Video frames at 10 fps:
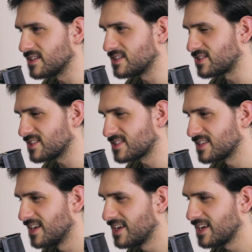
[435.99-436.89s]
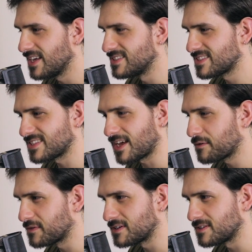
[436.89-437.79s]
It just, instead
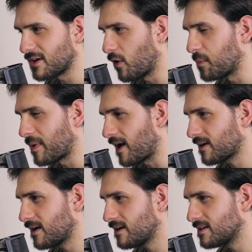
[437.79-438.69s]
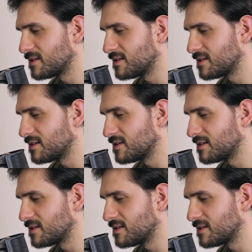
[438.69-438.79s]
of an alpaca,